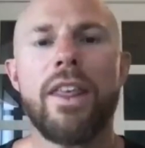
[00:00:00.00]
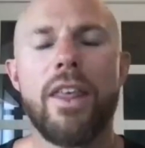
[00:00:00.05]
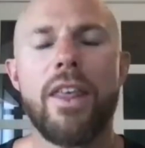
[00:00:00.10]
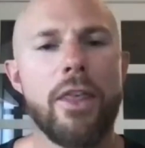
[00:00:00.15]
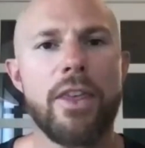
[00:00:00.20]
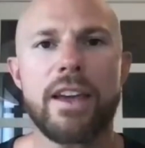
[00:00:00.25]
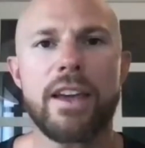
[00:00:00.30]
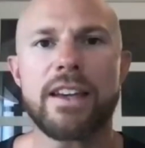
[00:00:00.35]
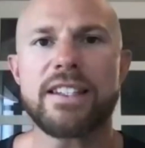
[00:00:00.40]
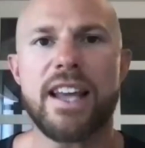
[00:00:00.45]
of the
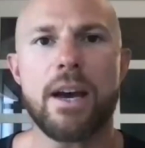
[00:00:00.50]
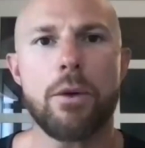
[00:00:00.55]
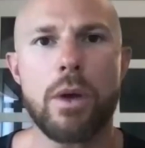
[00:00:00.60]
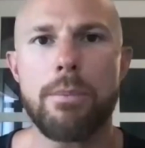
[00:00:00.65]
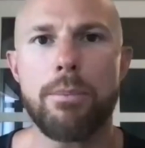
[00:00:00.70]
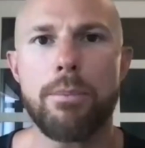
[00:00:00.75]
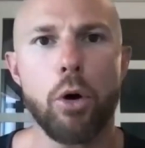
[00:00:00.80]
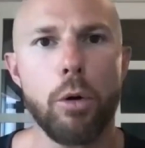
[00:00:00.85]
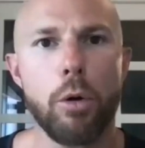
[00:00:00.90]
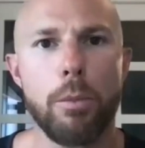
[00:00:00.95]
things that
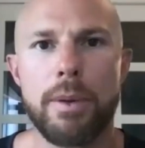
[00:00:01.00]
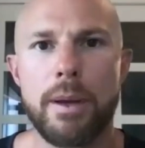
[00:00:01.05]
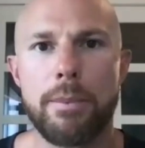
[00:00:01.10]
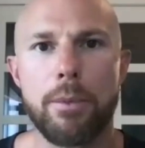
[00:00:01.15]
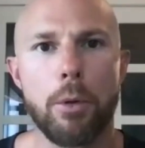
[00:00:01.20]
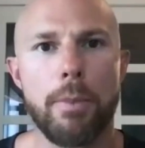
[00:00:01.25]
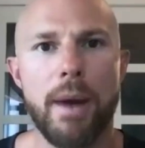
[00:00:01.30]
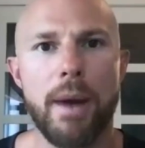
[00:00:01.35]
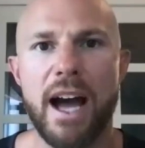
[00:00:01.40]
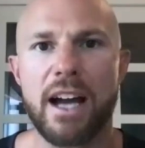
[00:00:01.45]
we pulled
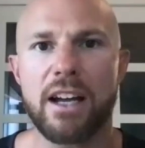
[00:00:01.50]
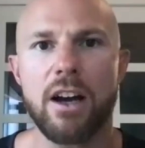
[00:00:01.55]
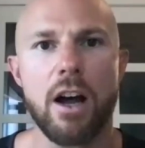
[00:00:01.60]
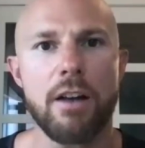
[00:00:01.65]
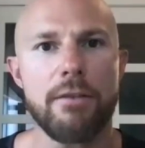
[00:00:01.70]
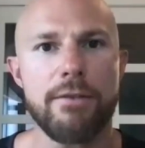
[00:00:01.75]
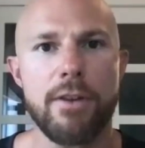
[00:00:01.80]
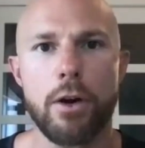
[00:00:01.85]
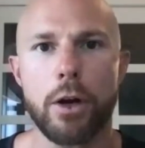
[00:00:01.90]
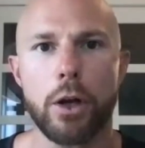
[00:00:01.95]
people back
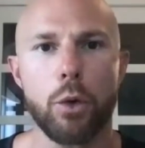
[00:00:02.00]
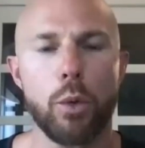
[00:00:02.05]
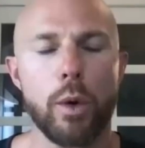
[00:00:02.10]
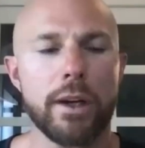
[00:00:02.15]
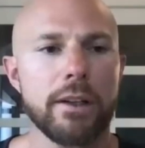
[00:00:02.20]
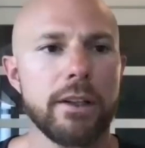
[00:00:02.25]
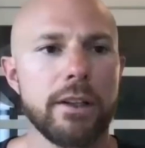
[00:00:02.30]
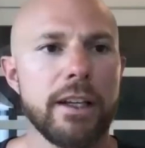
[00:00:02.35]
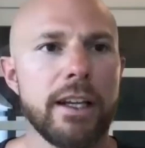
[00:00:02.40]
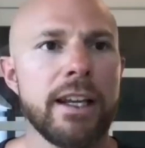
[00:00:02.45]
on very
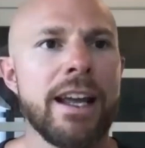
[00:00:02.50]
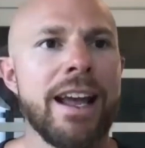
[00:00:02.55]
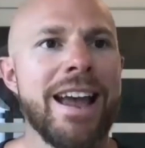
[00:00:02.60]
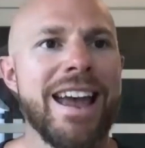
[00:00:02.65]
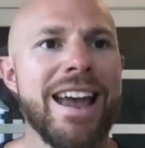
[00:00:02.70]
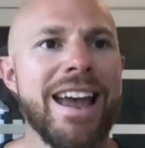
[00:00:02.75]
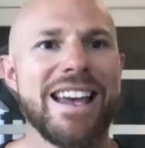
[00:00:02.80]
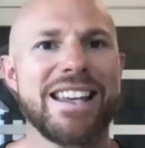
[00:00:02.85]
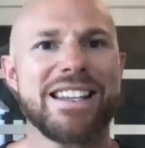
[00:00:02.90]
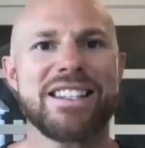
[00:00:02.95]
quickly
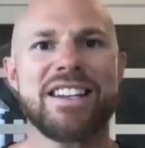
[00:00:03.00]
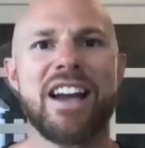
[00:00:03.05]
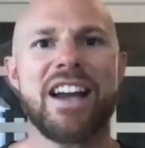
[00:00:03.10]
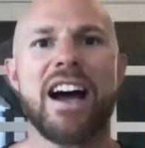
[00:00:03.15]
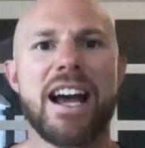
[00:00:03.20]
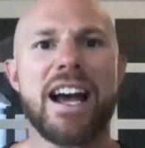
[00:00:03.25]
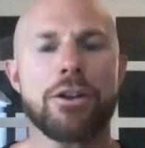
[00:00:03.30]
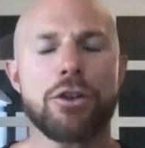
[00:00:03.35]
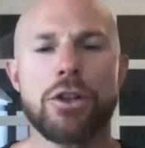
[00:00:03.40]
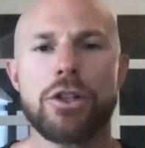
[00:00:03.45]
is
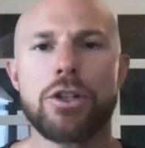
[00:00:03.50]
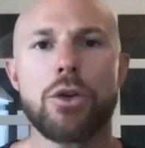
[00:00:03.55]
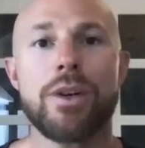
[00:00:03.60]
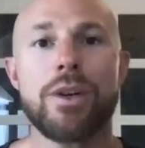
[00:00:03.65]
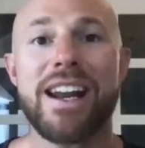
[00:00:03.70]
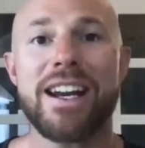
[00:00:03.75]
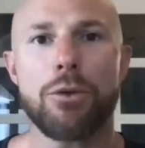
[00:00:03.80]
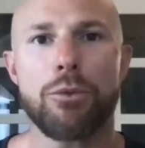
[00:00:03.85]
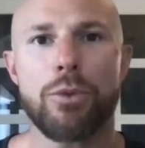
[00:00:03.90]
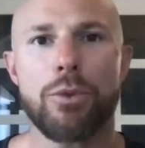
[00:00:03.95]
not actually
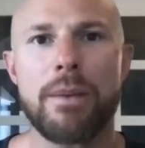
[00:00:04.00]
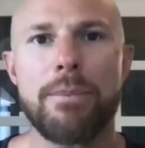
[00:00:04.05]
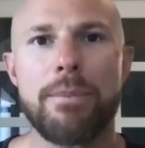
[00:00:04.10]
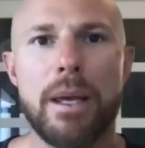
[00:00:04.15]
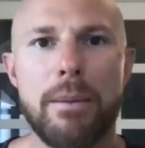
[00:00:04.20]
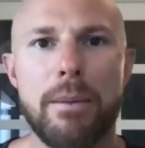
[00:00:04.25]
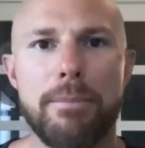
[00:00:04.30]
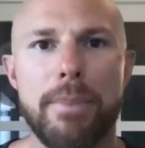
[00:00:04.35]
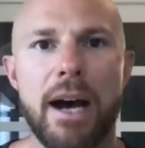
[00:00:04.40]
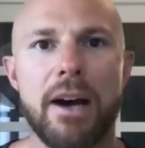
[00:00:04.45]
doing any
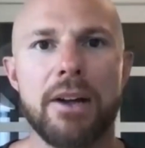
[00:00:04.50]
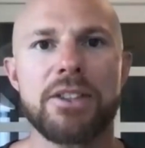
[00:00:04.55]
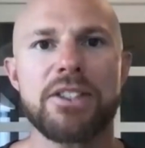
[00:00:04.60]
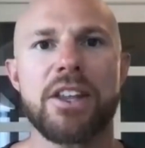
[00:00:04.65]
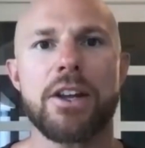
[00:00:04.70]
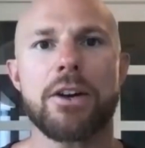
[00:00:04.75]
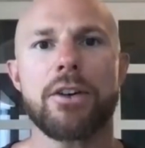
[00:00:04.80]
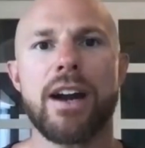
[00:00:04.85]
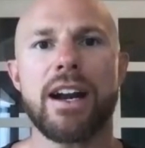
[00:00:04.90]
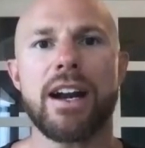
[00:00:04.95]
repeat bouts
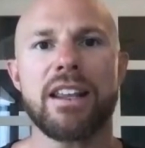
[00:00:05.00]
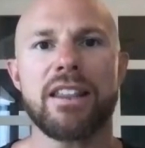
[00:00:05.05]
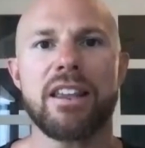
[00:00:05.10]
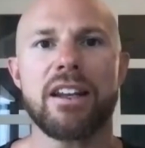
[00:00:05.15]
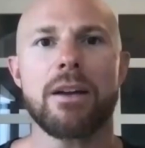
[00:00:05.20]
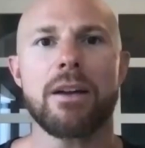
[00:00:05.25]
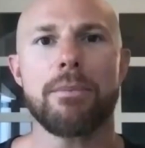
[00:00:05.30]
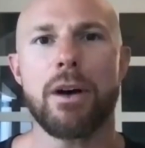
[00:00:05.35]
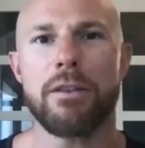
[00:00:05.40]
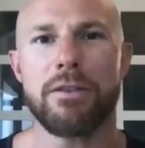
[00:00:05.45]
that are
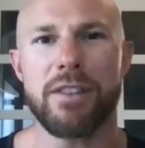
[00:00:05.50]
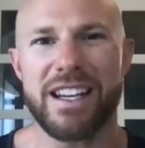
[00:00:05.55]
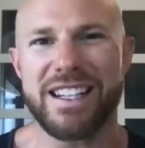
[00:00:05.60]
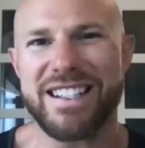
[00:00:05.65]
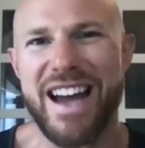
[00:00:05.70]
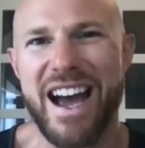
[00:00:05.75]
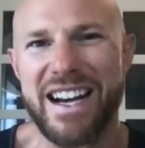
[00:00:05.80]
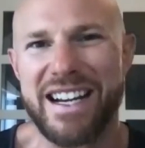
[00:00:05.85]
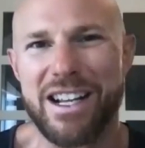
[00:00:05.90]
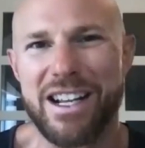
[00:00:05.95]
anything above like
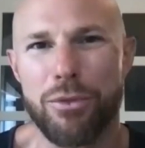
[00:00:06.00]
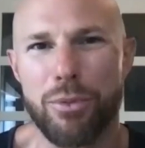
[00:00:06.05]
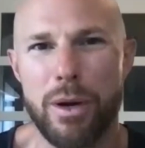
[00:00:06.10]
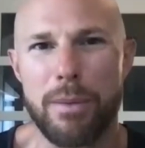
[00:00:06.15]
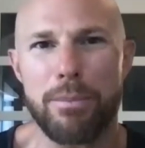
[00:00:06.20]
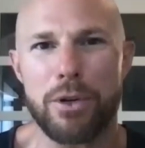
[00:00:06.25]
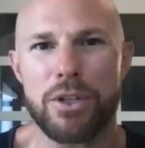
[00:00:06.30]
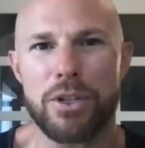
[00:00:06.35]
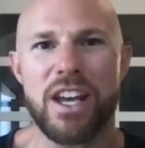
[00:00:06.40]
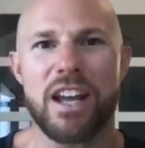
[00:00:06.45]

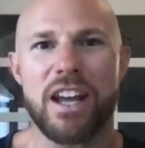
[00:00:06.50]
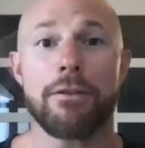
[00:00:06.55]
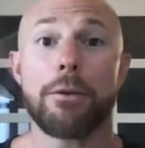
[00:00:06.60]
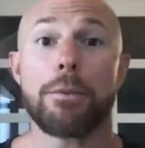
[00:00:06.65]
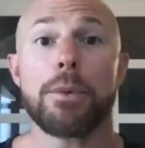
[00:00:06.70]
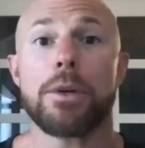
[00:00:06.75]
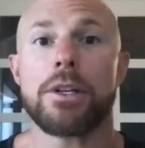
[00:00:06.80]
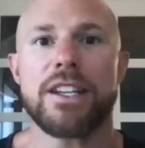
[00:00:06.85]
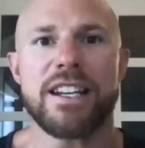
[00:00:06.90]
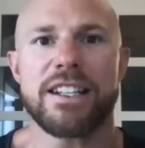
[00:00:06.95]
93% of a
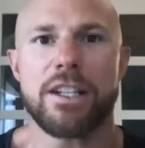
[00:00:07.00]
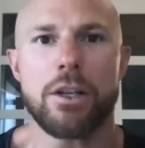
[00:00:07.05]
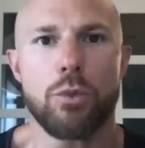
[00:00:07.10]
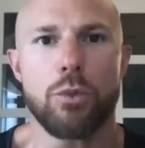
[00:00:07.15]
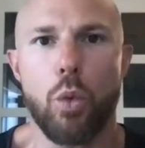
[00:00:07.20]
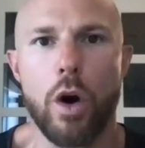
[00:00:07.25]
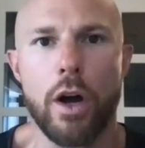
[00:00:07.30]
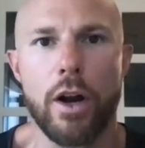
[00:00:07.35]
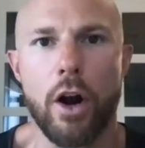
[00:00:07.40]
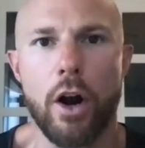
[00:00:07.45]
predicted
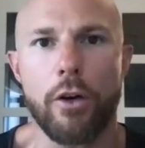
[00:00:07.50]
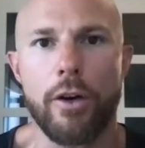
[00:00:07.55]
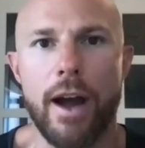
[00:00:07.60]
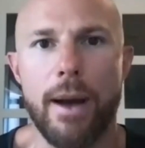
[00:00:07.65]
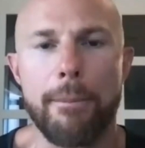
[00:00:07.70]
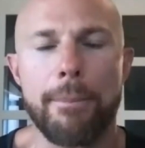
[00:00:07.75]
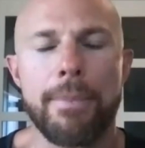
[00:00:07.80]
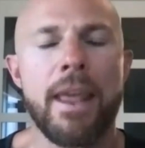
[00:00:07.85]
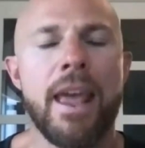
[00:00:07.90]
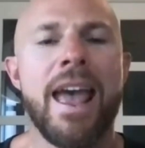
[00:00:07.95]

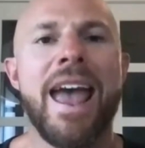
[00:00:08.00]
1RM.